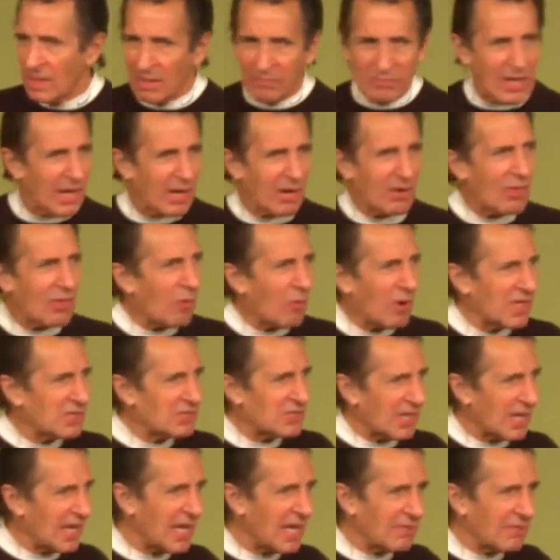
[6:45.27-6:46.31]
They are the ones
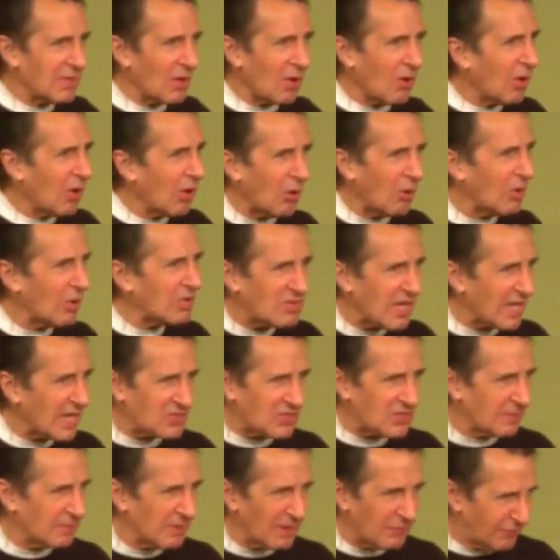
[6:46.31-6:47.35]
that had the whole
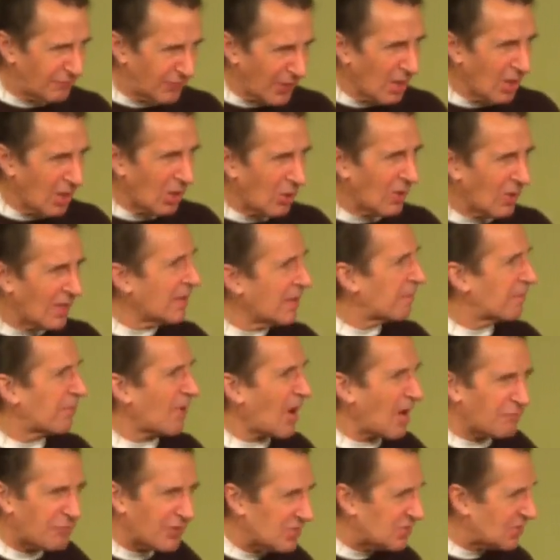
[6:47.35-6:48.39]
Testament flow and the
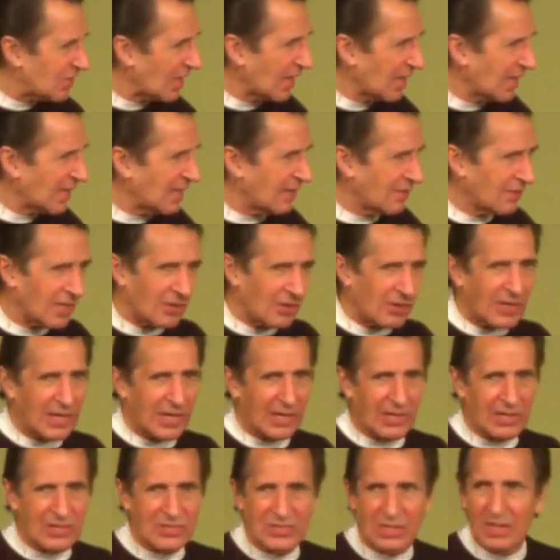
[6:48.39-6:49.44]
prophets yelling in their
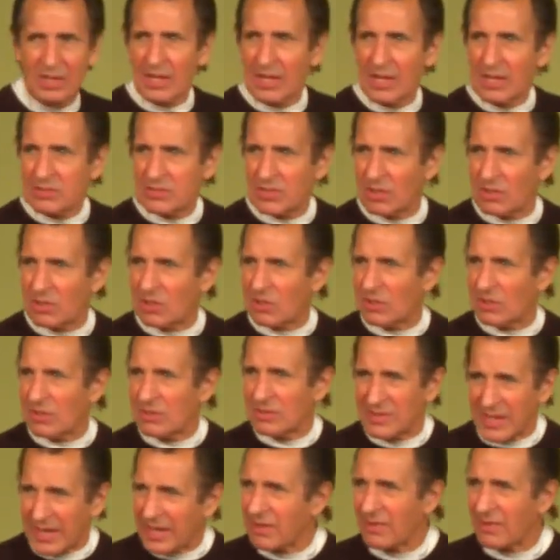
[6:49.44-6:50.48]
ears. So
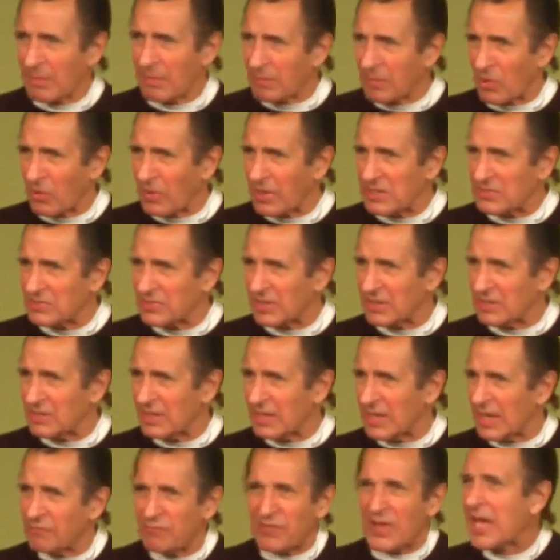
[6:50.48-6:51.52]
they're the boys that,
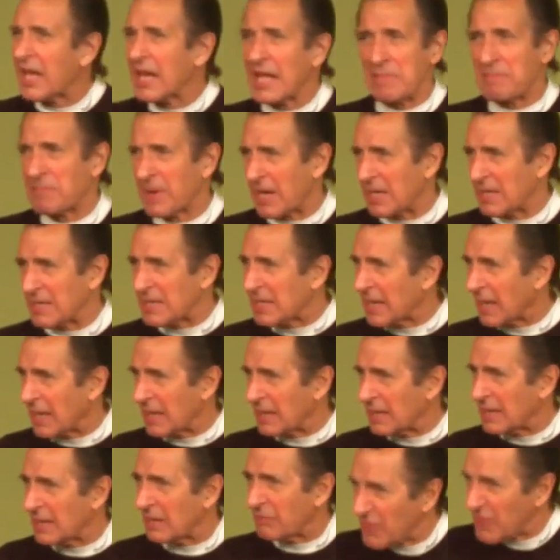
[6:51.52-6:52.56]
if anybody got
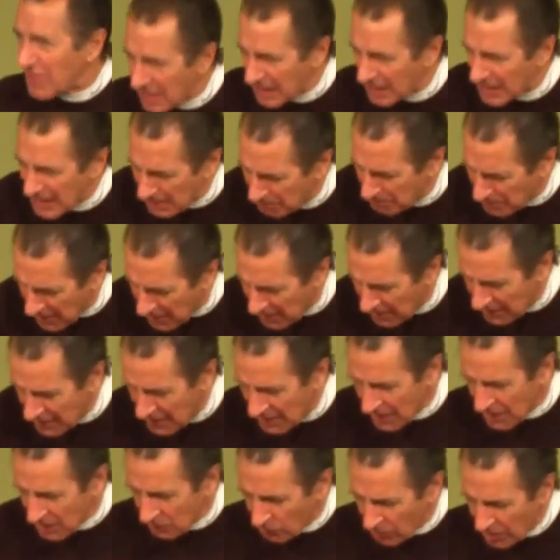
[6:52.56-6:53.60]
it, if anybody
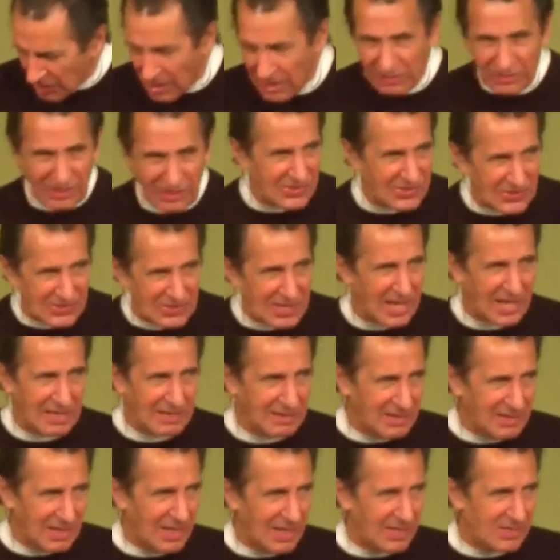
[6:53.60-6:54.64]
would
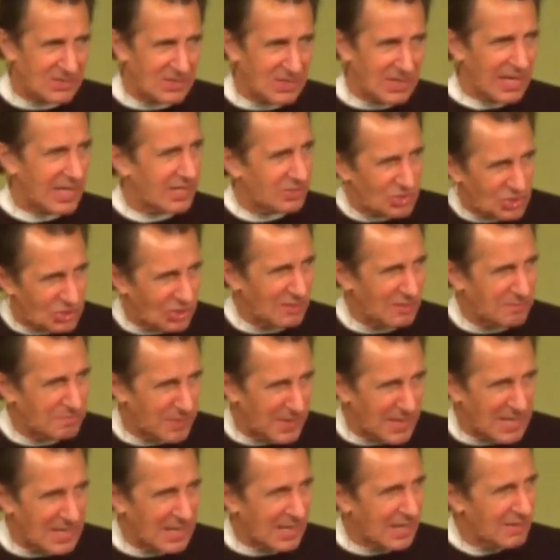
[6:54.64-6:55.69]
understand this, it should
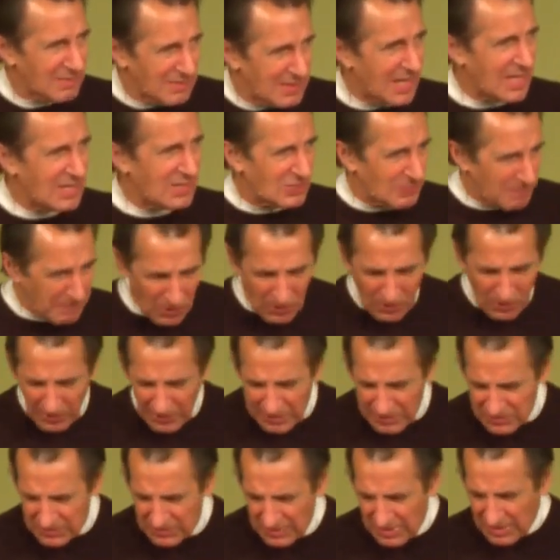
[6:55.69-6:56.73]
be these
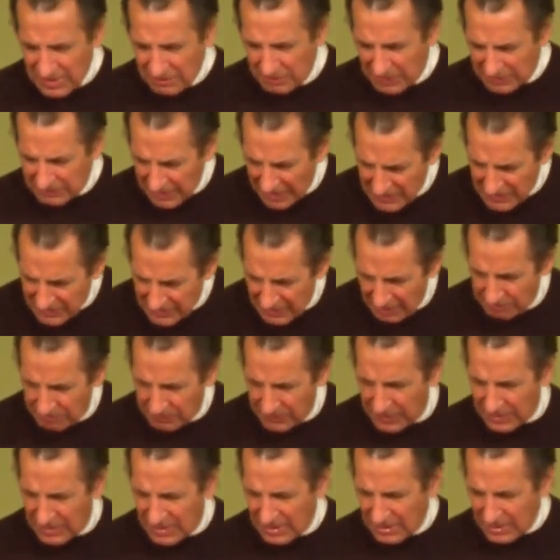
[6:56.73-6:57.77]
boys, but they
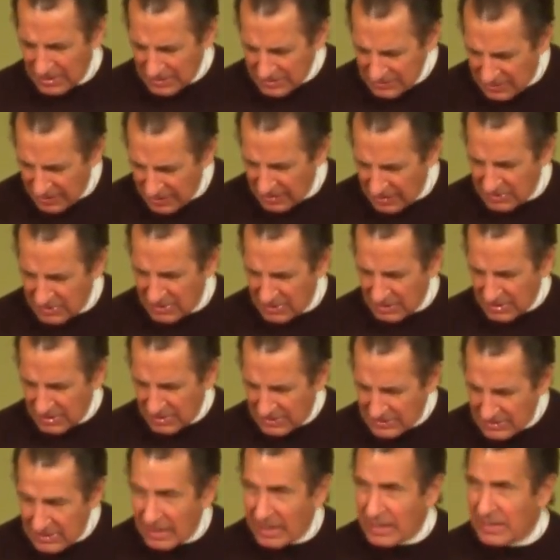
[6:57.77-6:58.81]
simply did
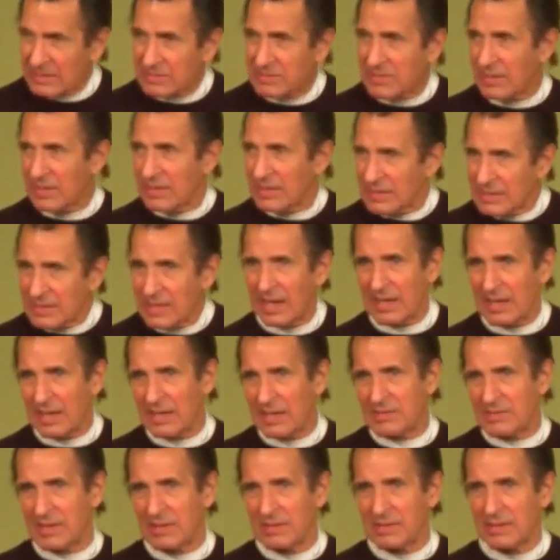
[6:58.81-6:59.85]
not get
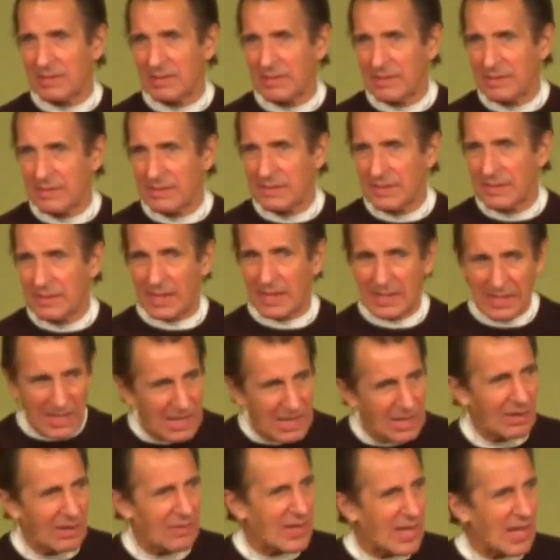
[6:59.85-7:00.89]
it. And
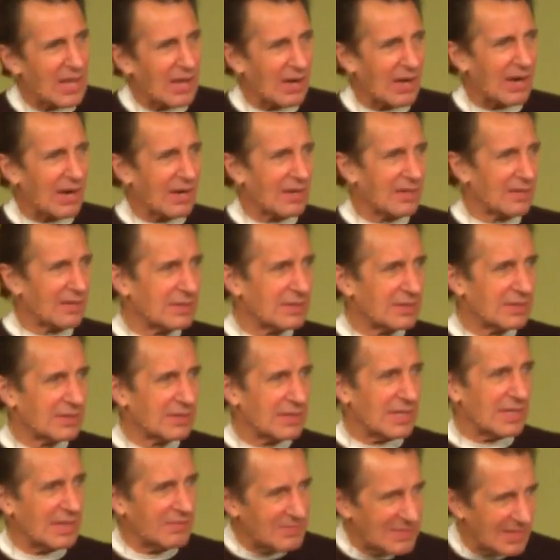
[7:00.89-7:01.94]
here they are
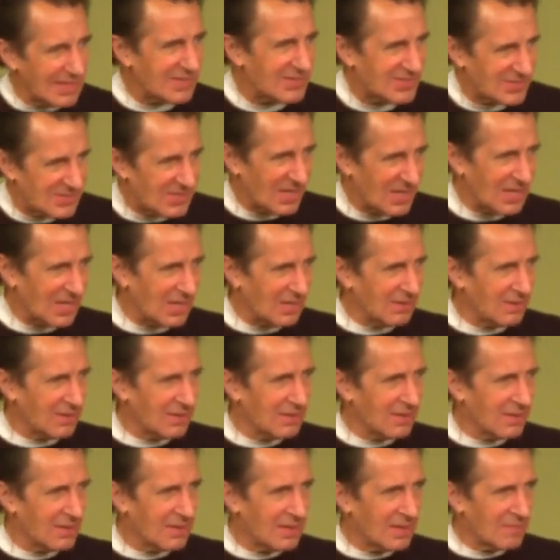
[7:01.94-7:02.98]
in this scene
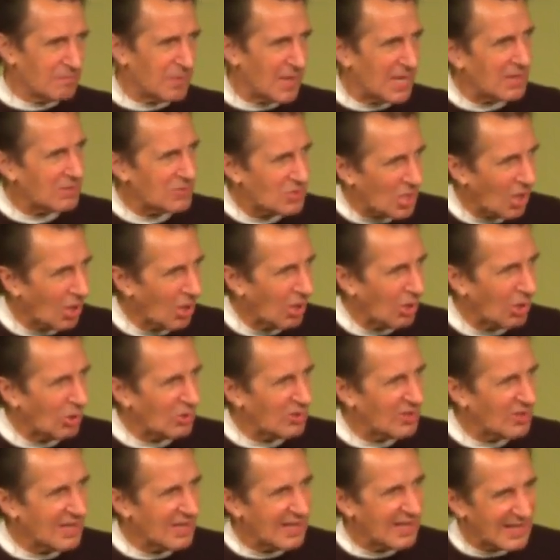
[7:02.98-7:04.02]
being
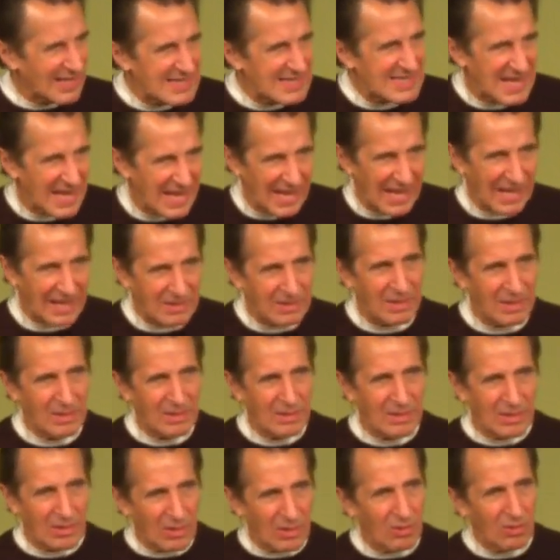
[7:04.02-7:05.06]
told again
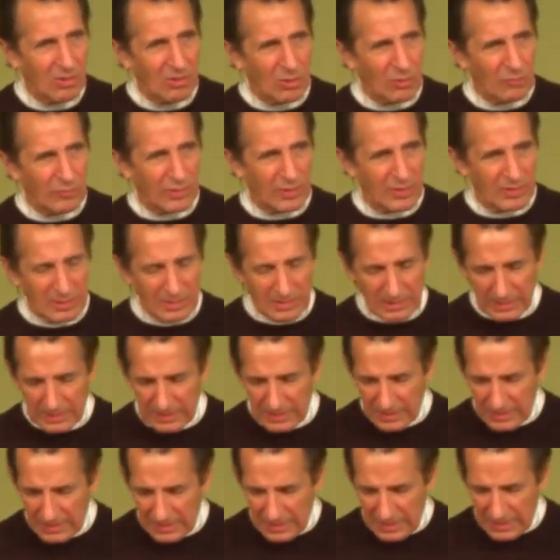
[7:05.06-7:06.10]
all over.
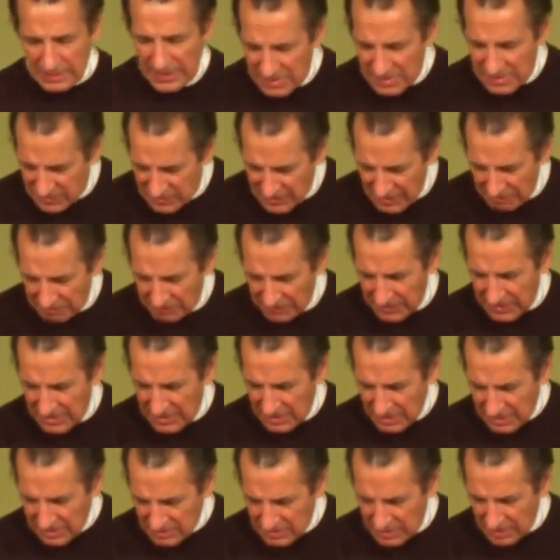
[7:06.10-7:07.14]
They simply
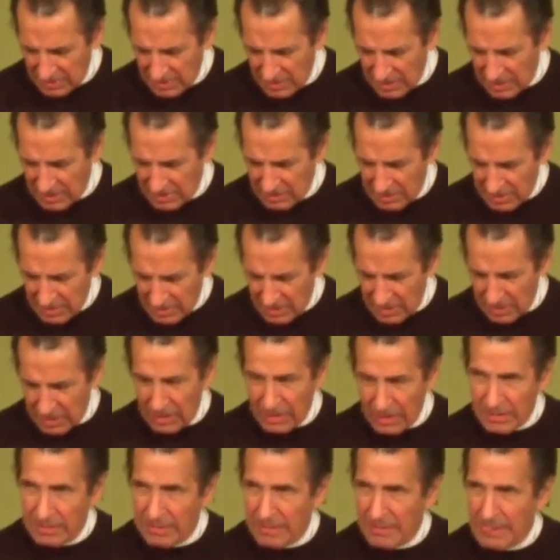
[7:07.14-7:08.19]
did not get
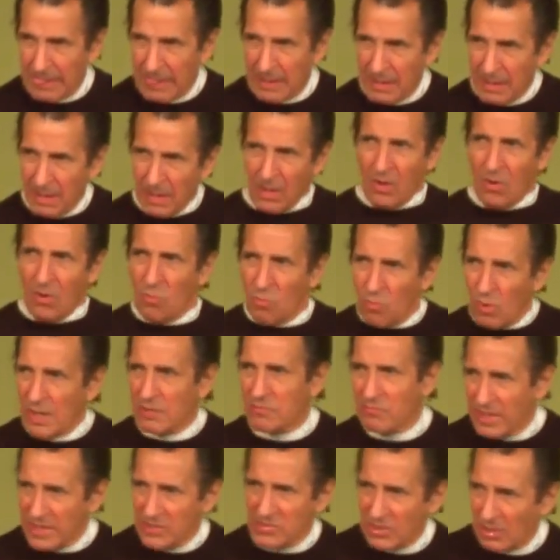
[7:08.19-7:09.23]
it. One
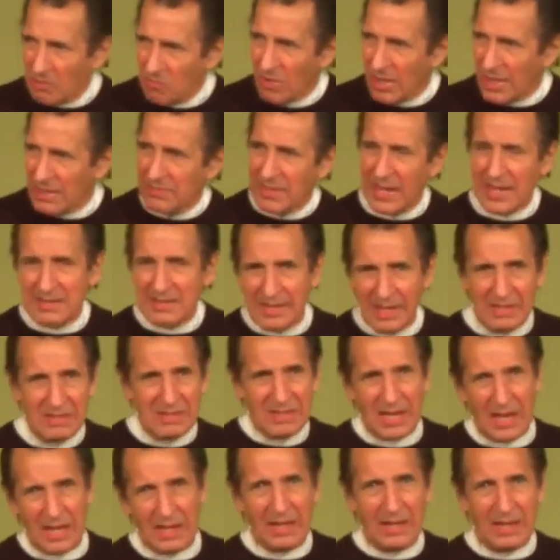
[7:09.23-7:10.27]
reason why they didn't
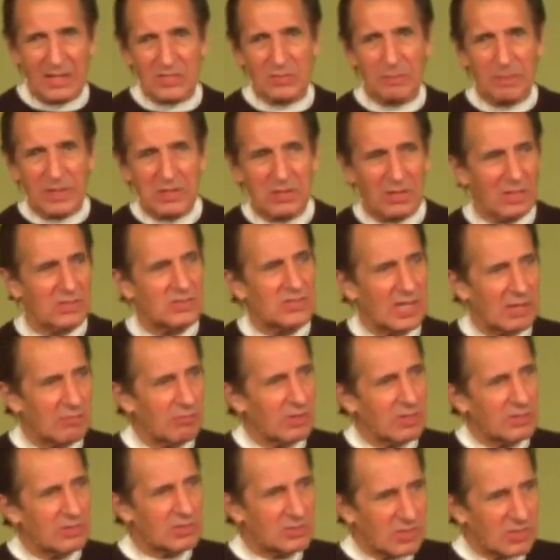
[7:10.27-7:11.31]
get it is because they
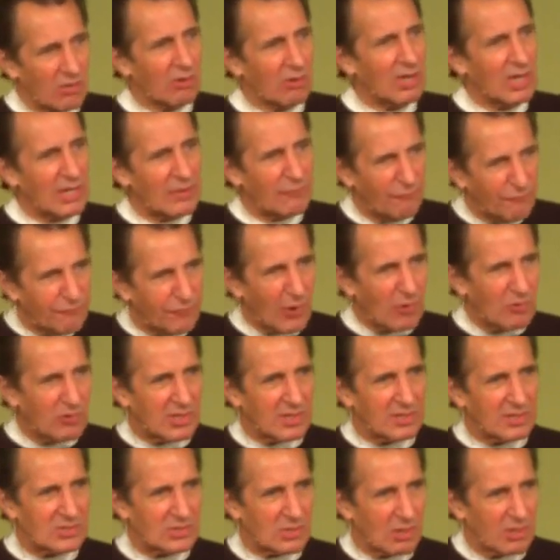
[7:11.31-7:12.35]
were totally
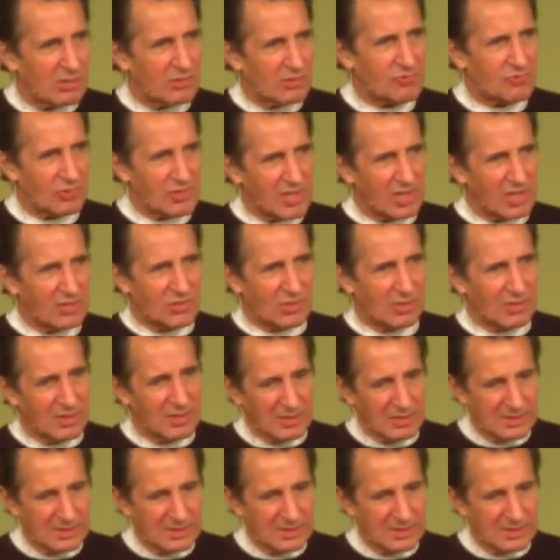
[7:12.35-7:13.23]
focused on tradition.